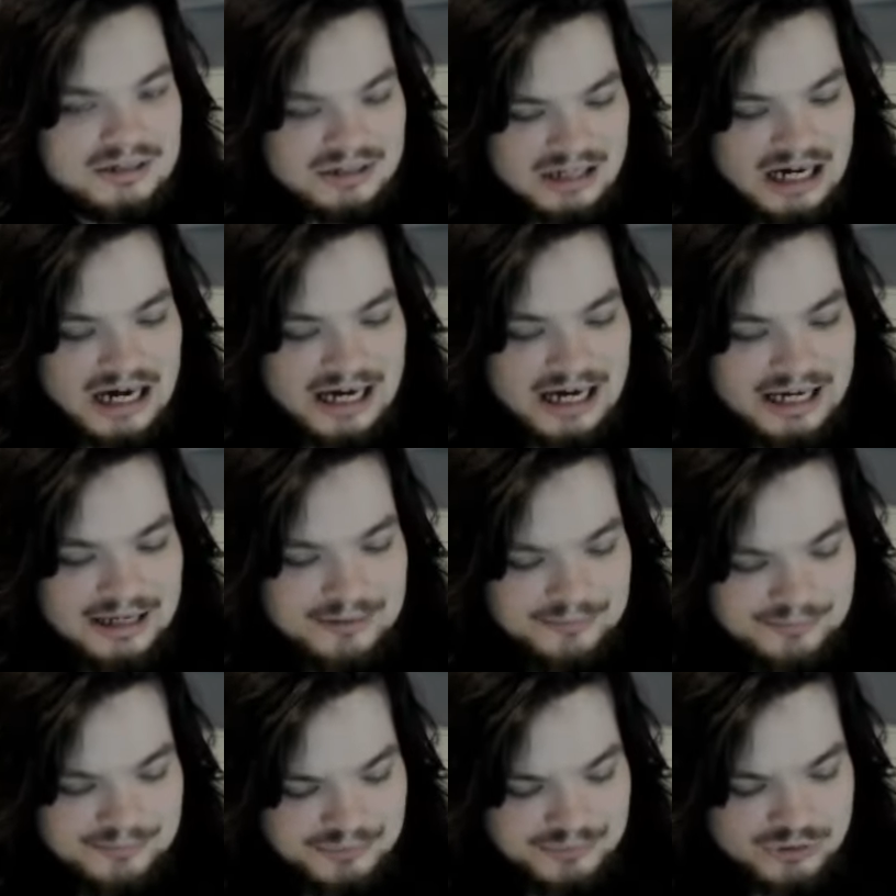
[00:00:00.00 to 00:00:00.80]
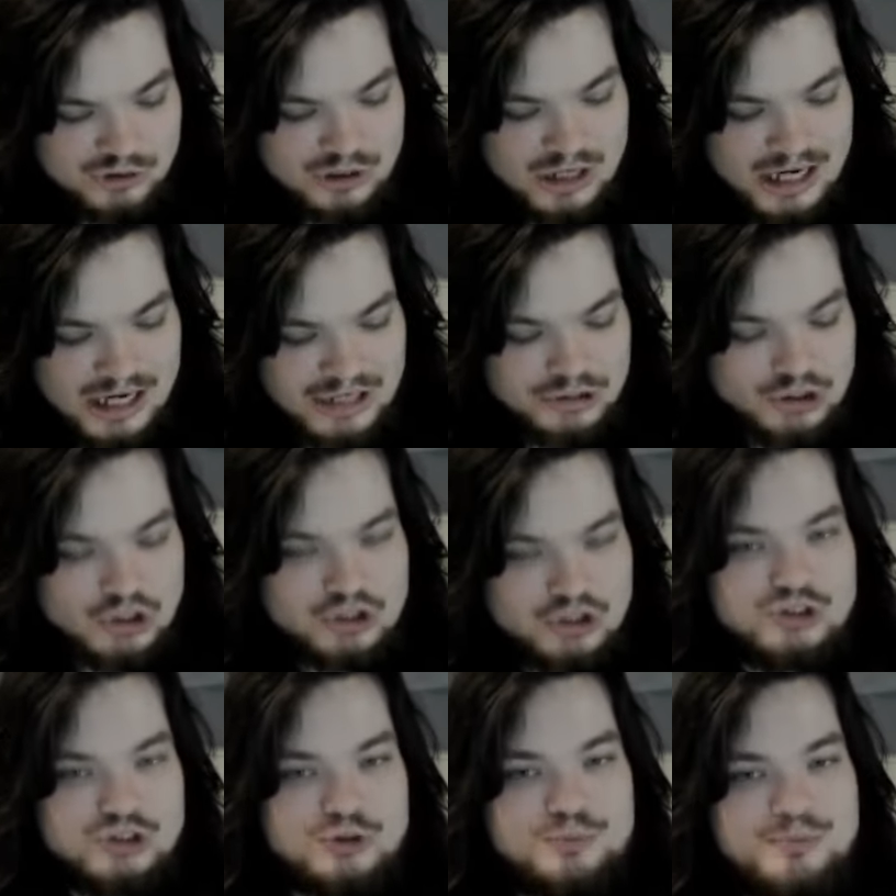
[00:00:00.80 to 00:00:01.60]
I
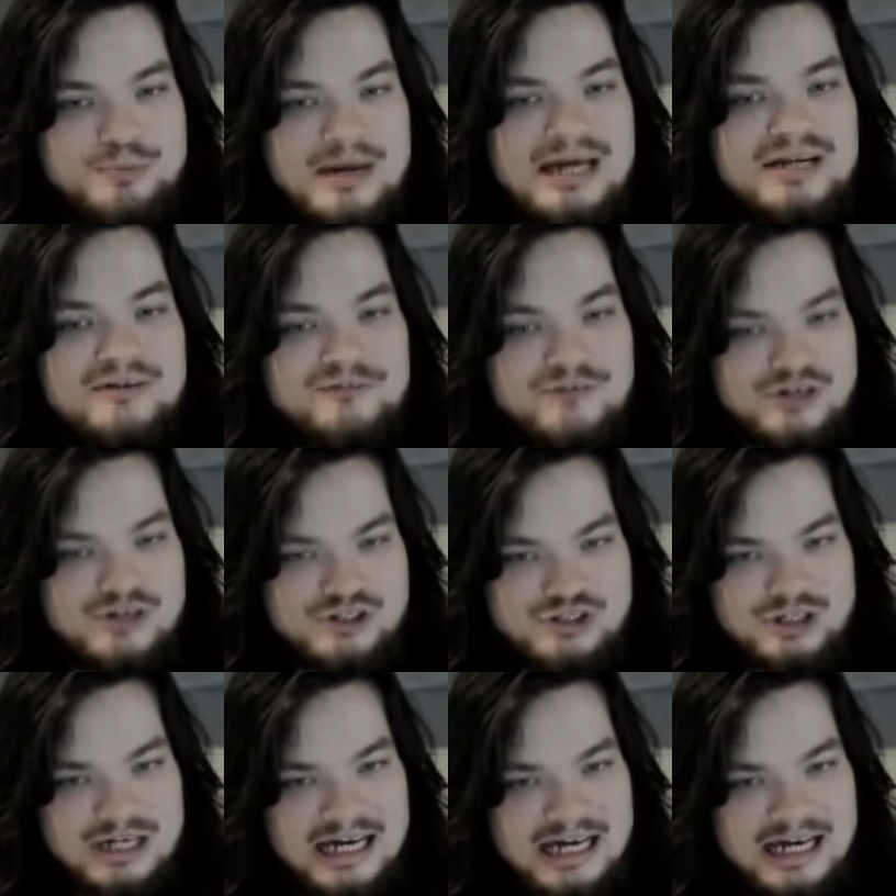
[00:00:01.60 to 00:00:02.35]
took two beta fish and